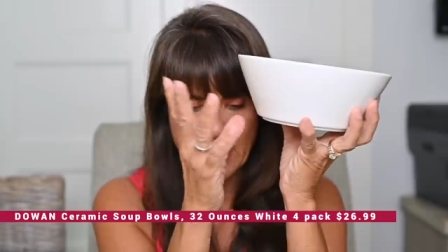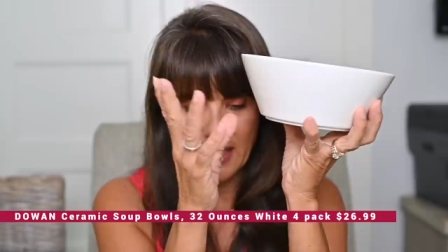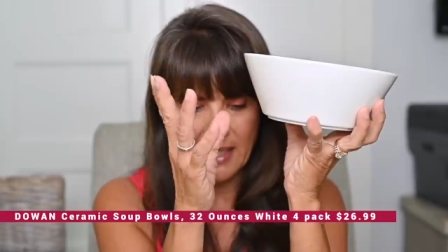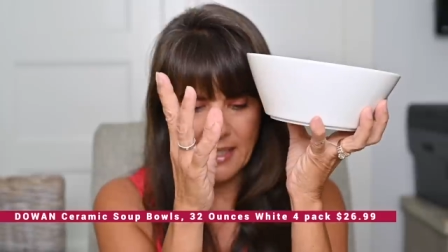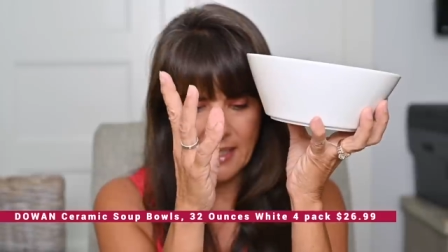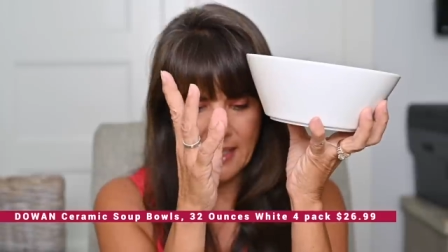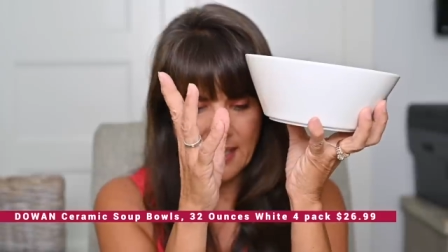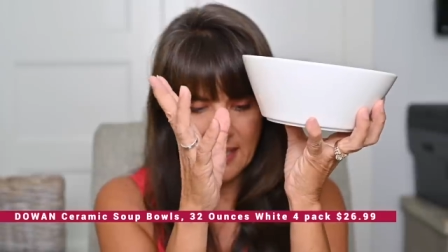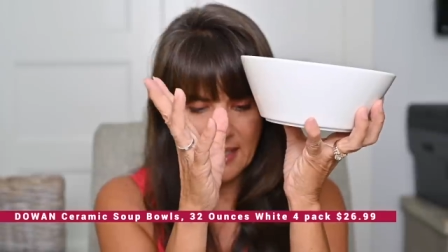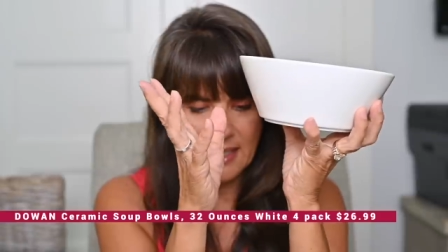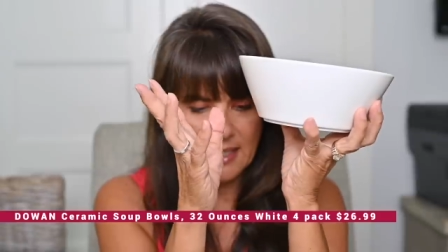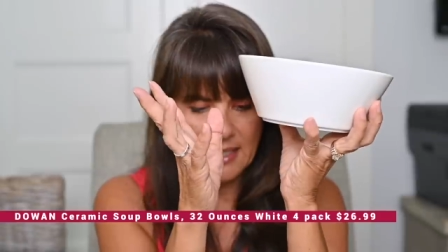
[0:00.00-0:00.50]

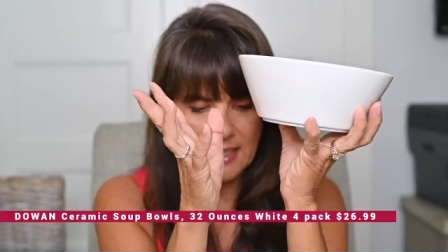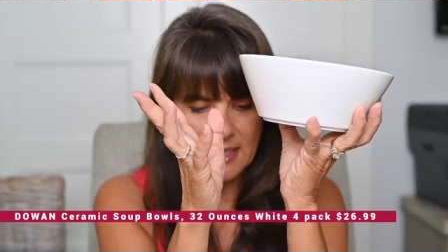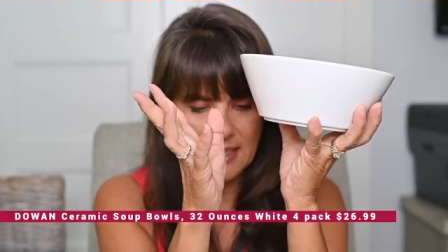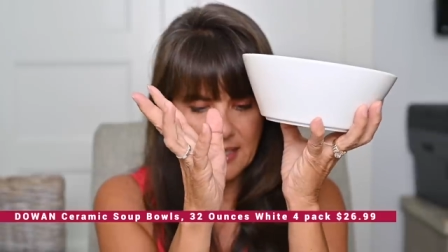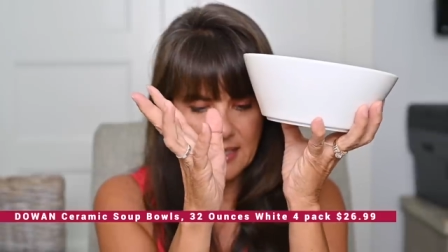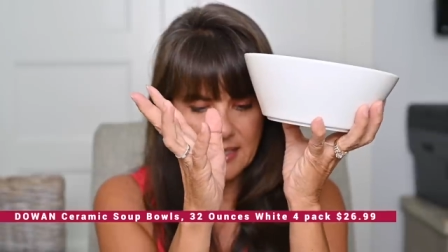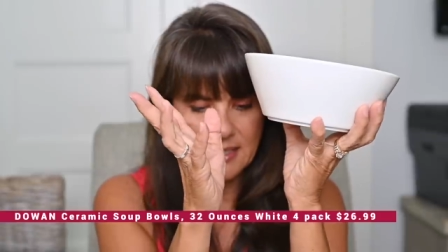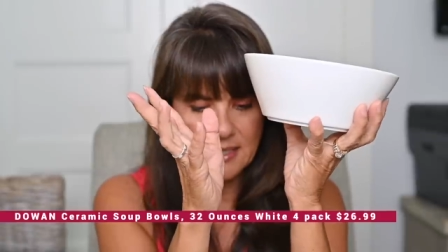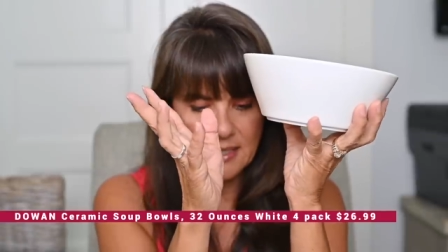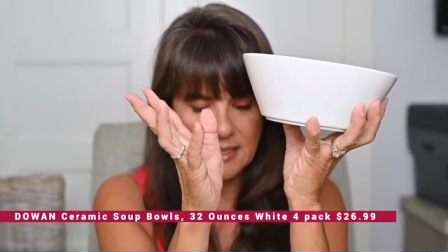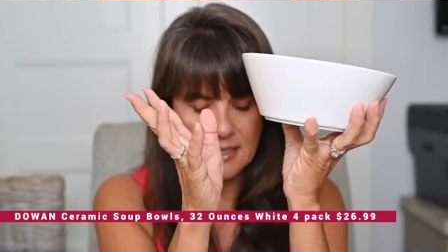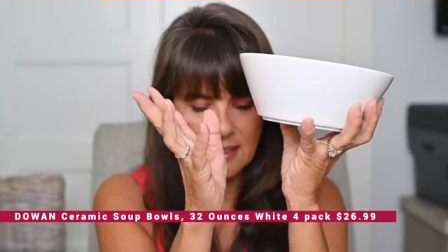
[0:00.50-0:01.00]

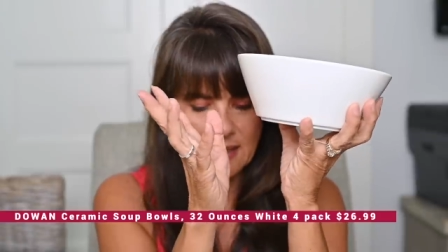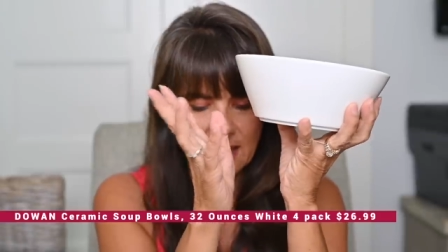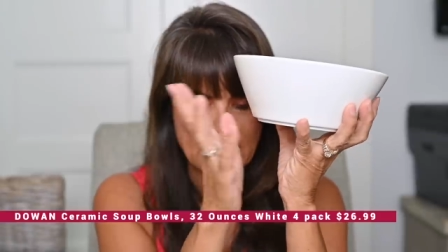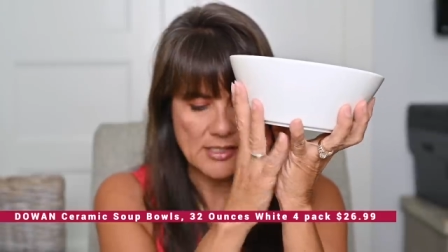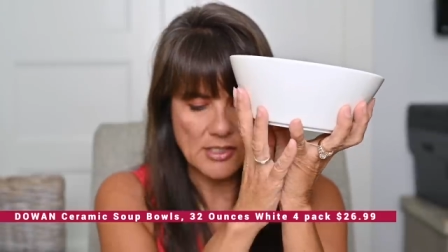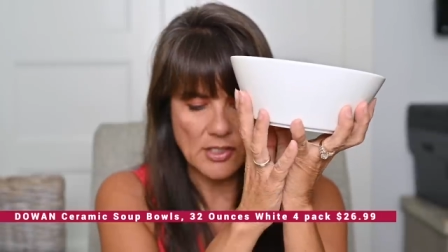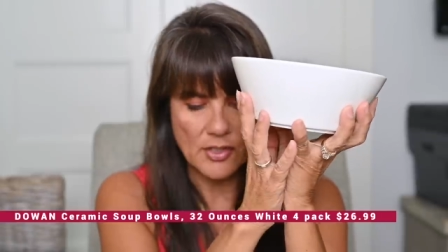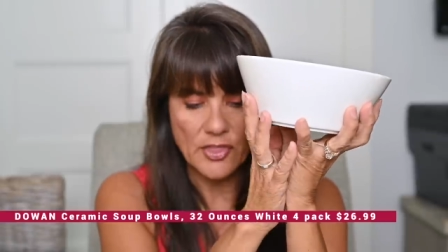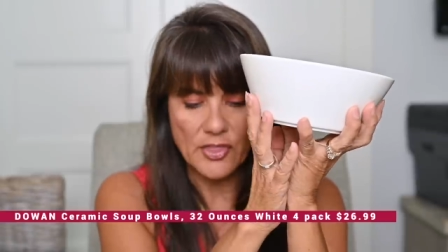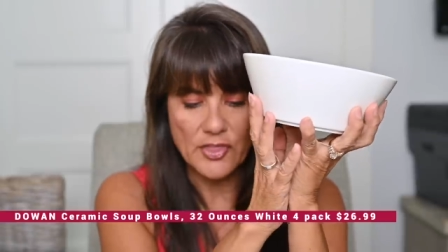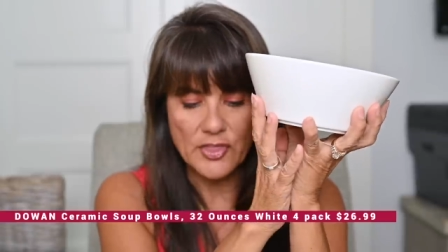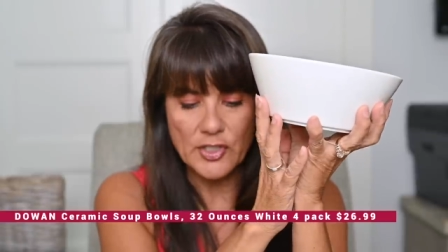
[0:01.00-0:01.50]
and these
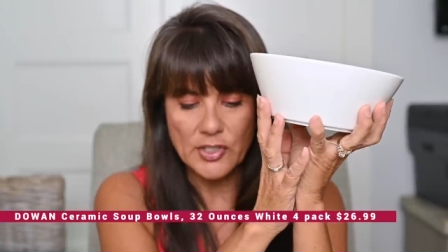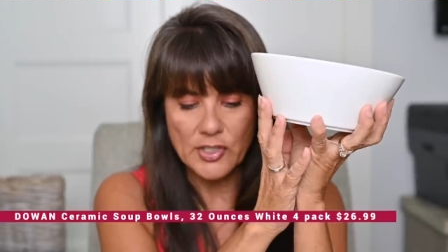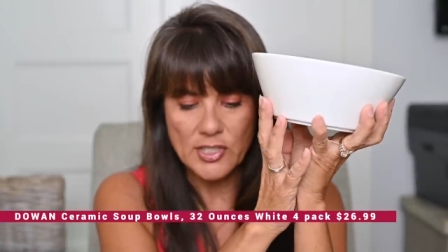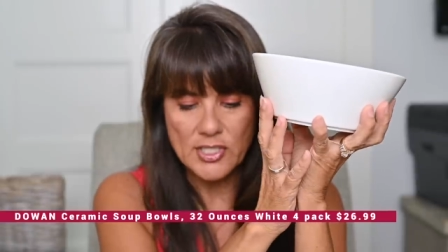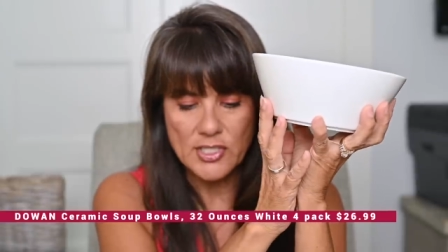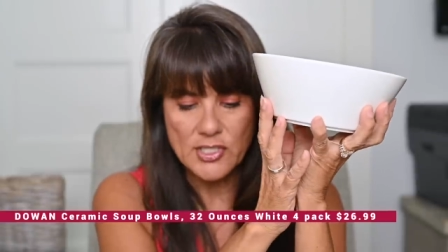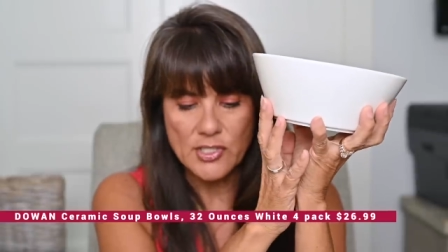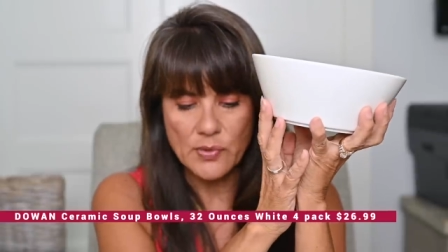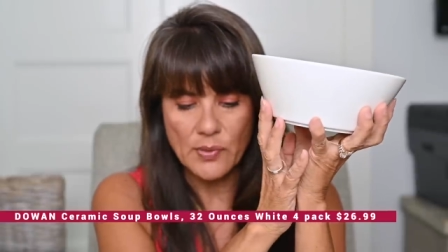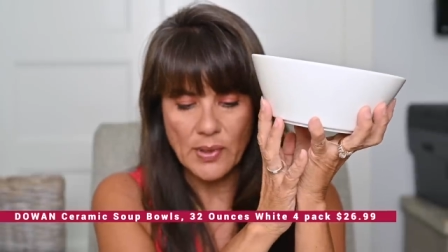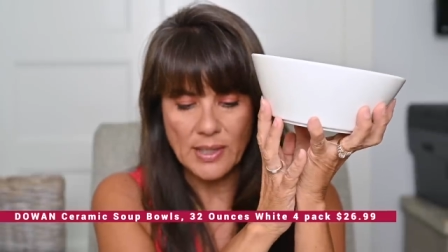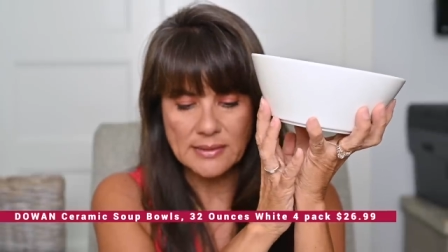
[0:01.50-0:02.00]
are
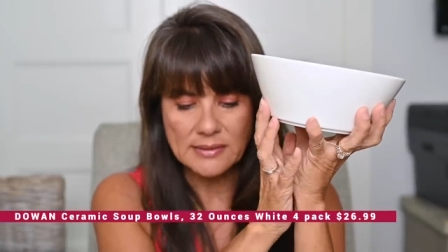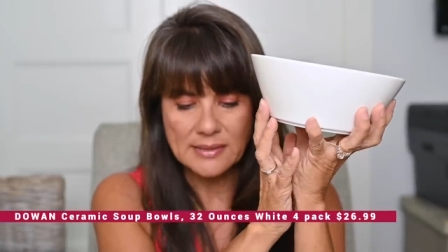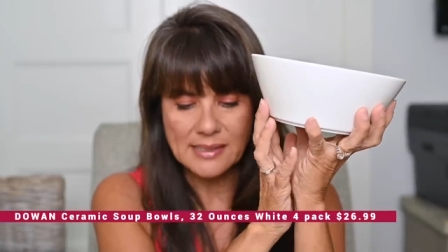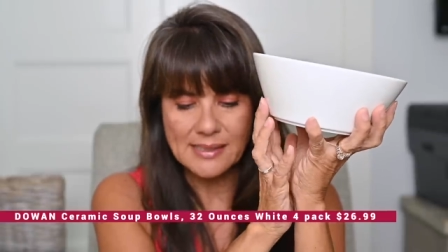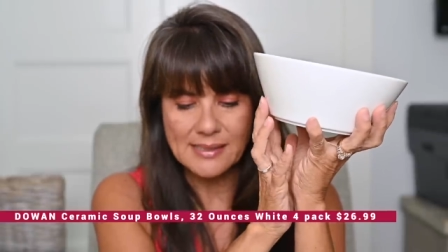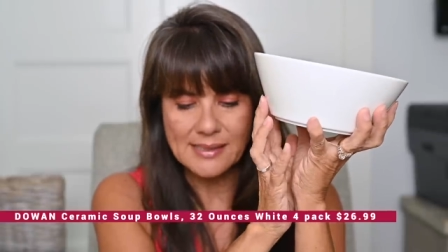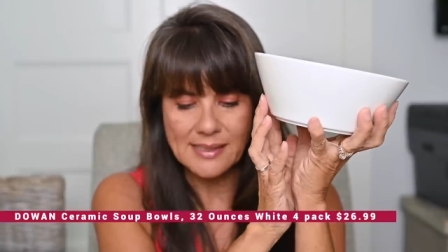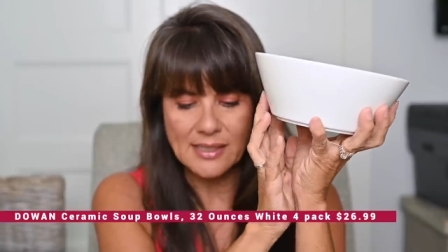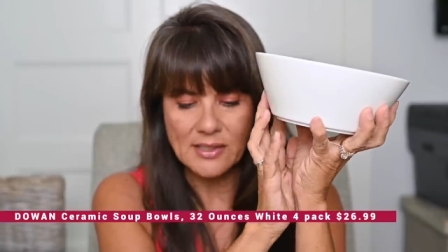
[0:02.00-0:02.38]
thirty-two ounces